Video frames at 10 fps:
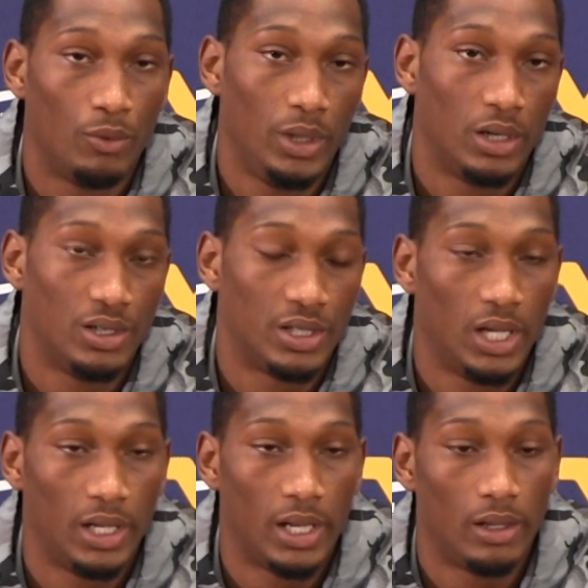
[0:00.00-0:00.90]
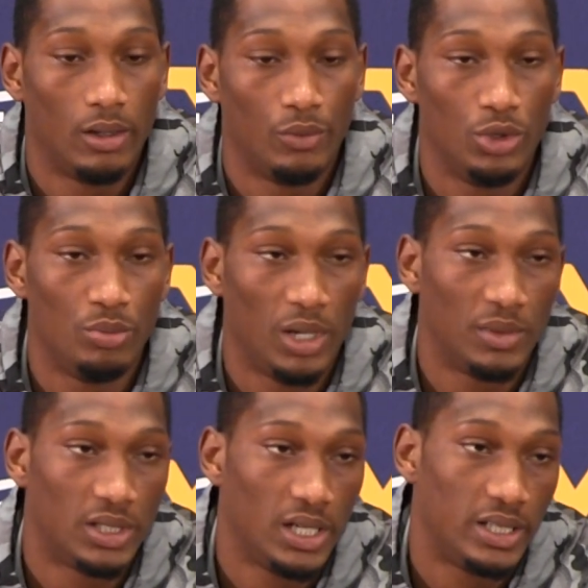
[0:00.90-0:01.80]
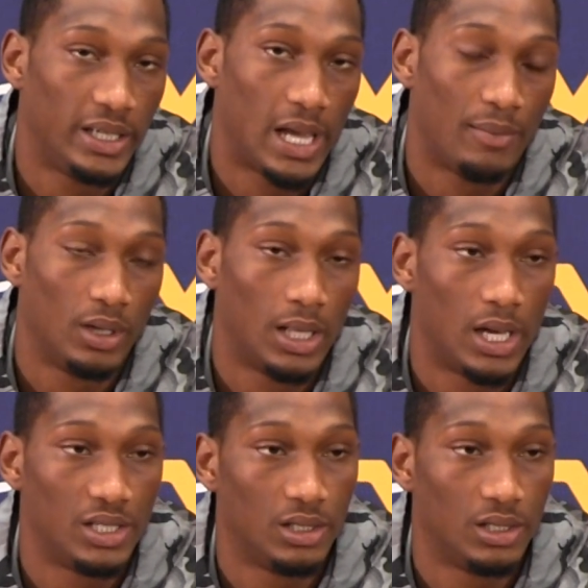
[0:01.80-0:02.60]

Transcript: And we understand that when you make mistakes, they capitalize.